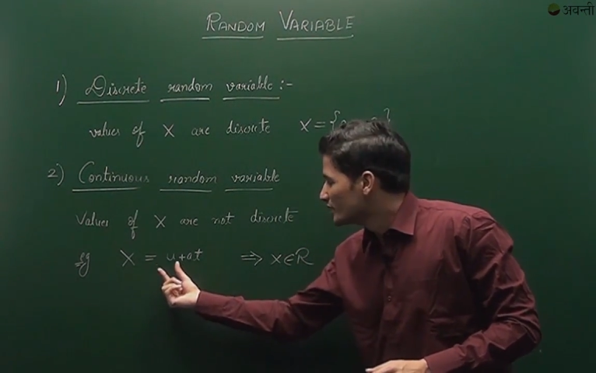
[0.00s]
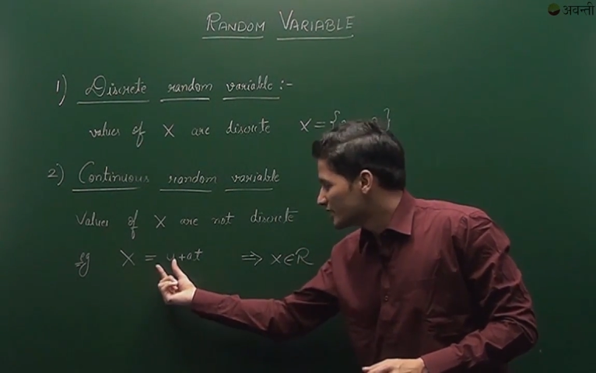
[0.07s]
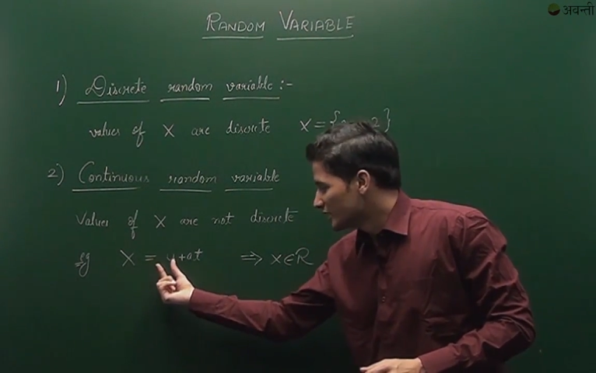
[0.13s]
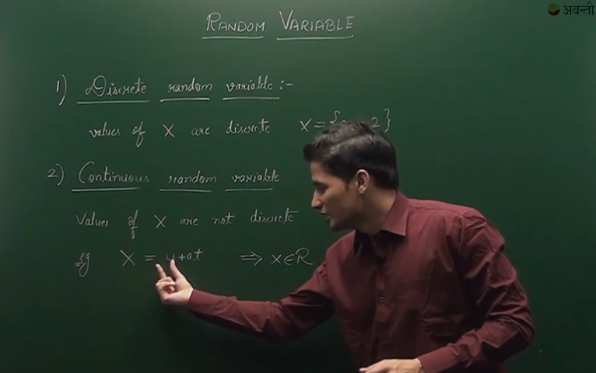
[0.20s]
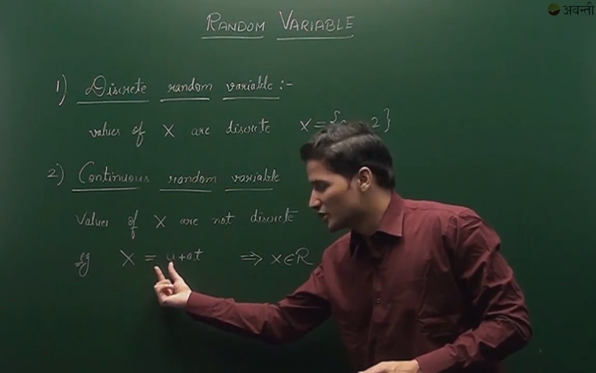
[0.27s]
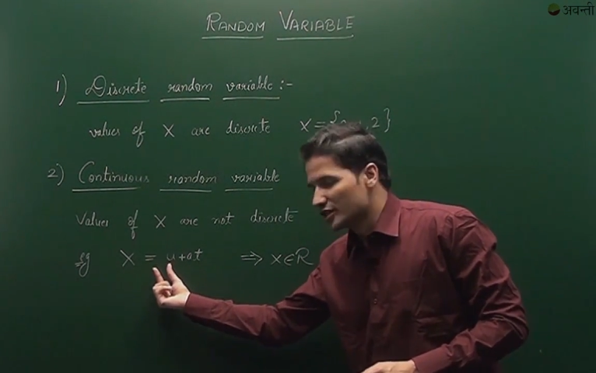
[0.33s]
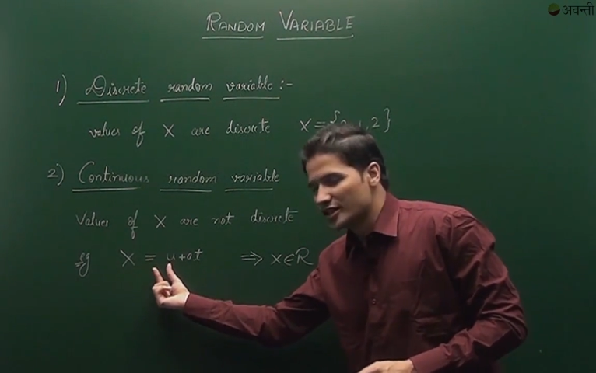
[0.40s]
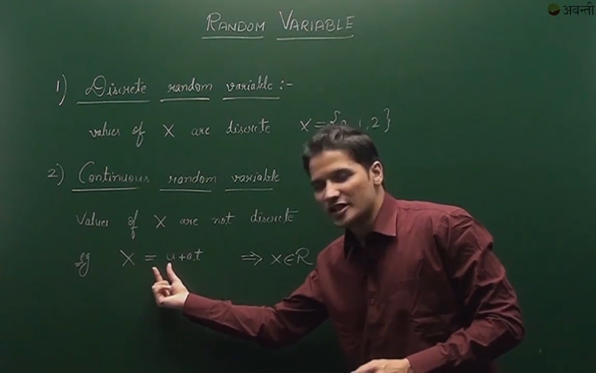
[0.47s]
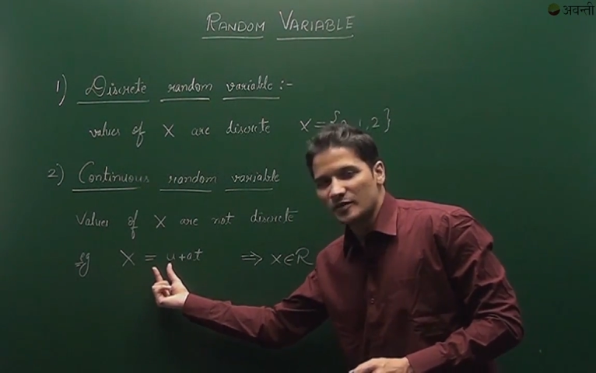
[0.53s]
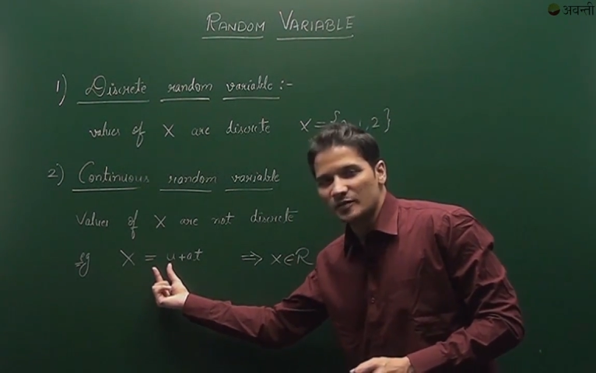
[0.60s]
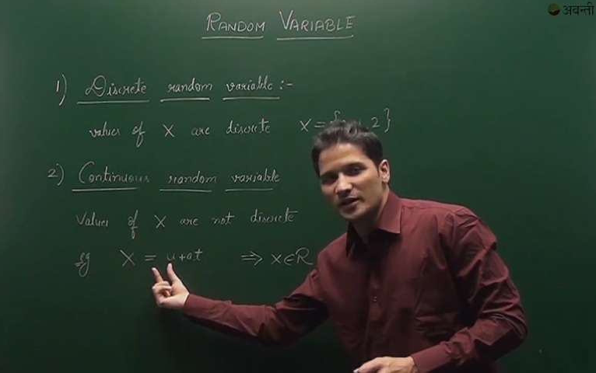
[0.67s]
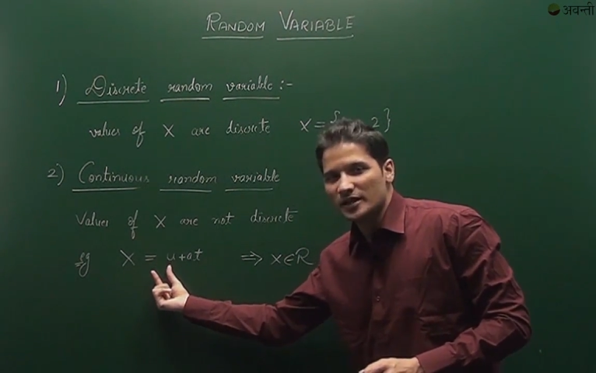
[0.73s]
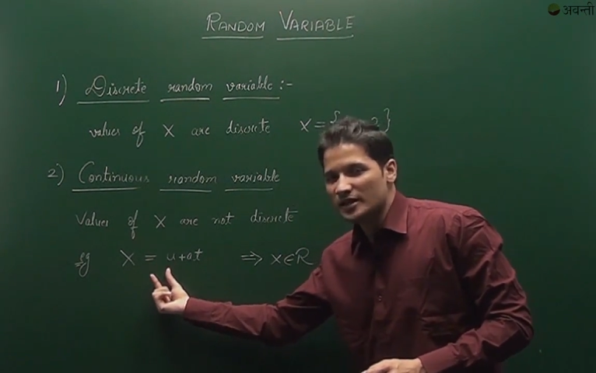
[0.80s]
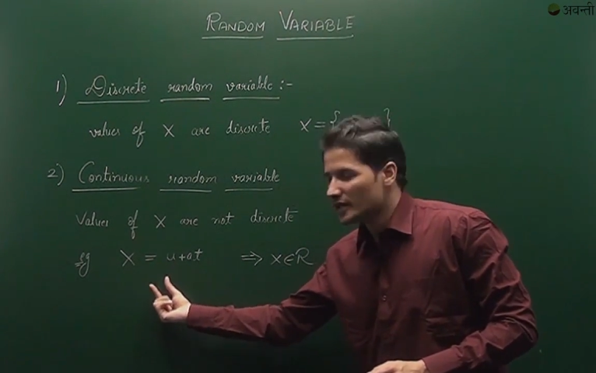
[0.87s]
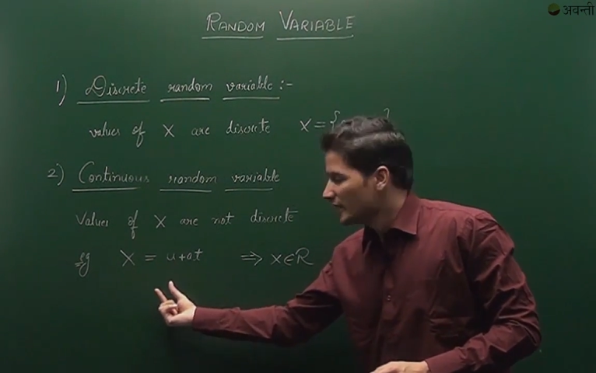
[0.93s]
is initial
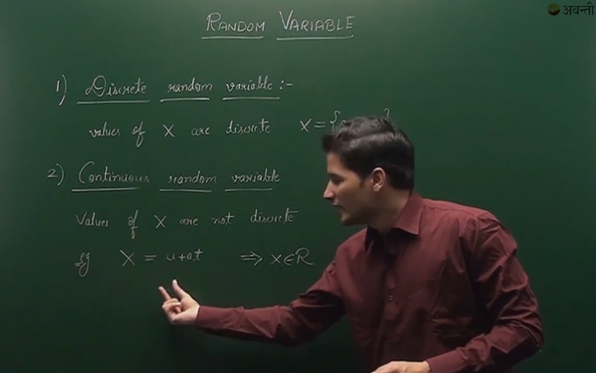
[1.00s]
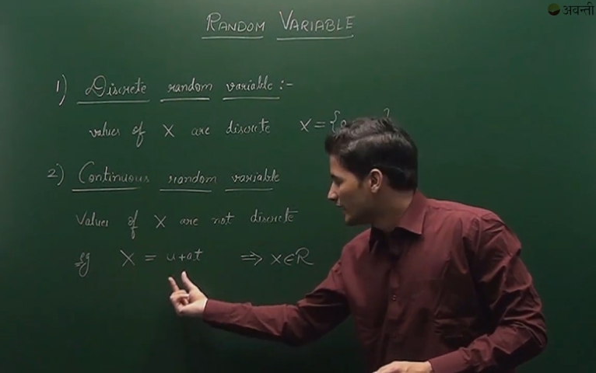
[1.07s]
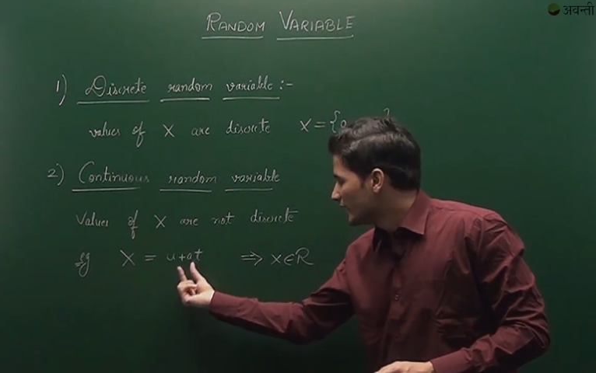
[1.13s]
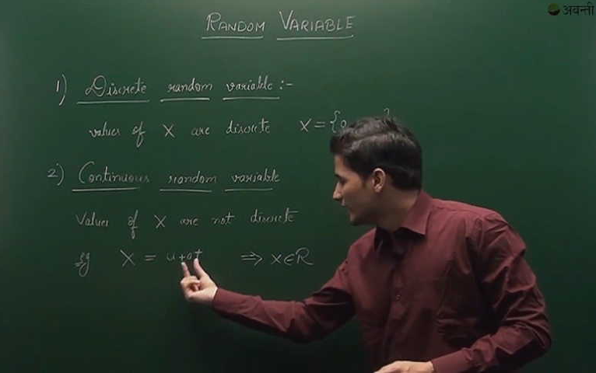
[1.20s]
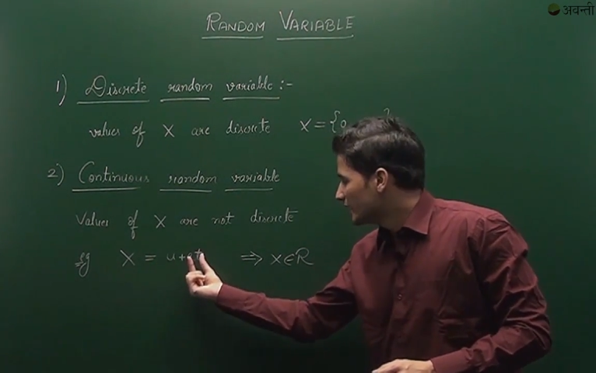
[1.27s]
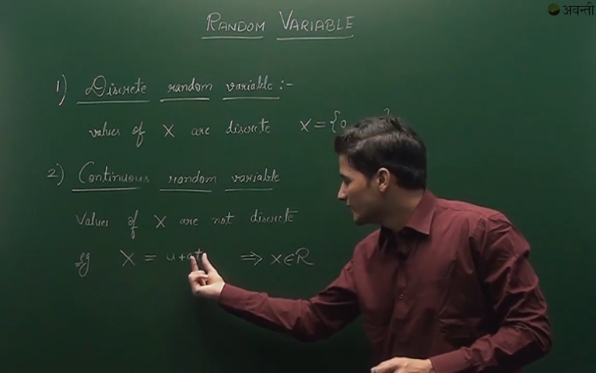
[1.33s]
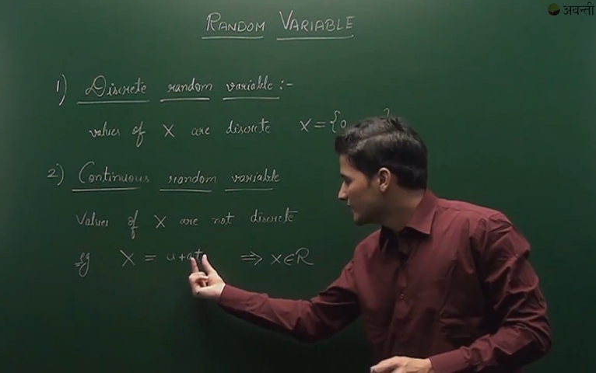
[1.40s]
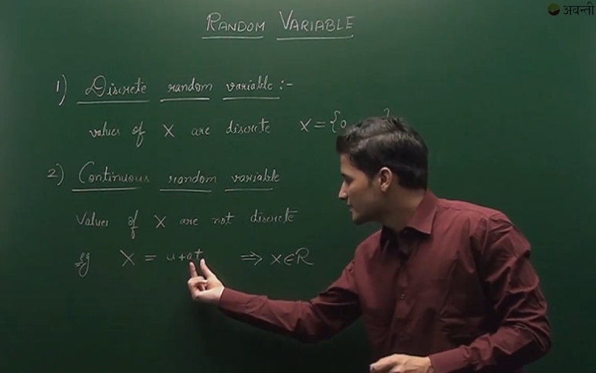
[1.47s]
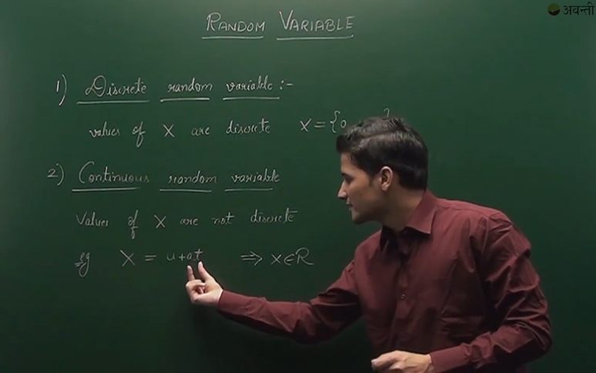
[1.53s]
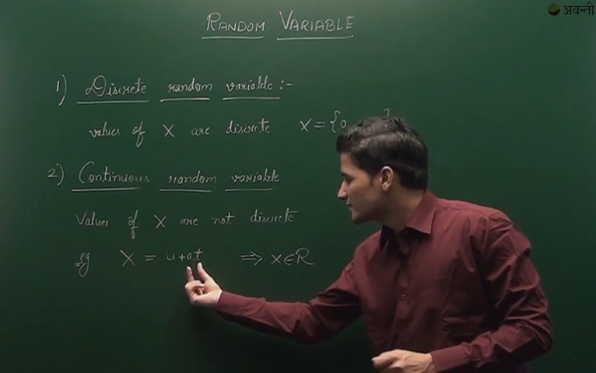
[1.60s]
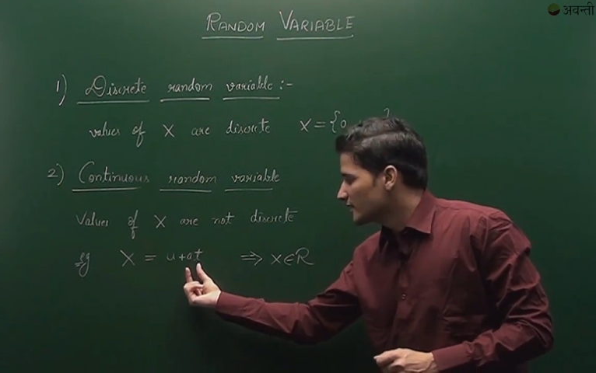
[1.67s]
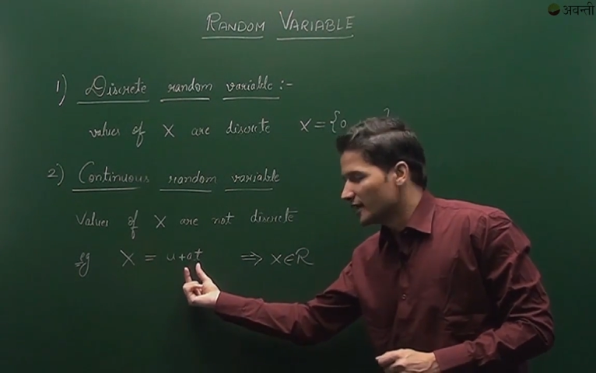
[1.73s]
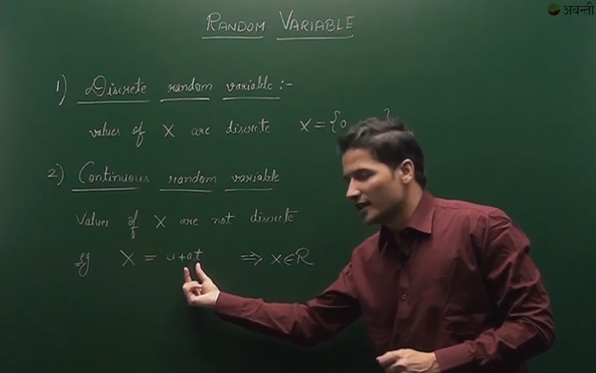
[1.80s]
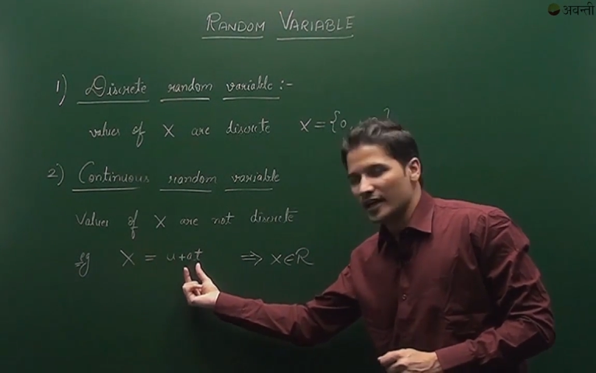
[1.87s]
speed, a is